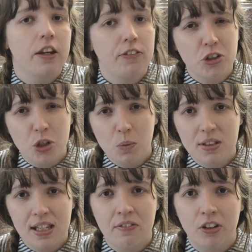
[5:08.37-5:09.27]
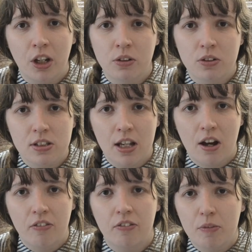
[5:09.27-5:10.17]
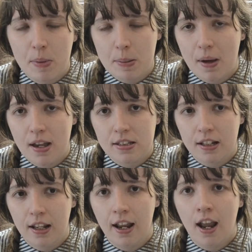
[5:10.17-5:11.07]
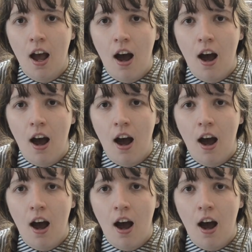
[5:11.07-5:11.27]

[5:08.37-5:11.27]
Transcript: If you do want to have a go yourself, for me personally,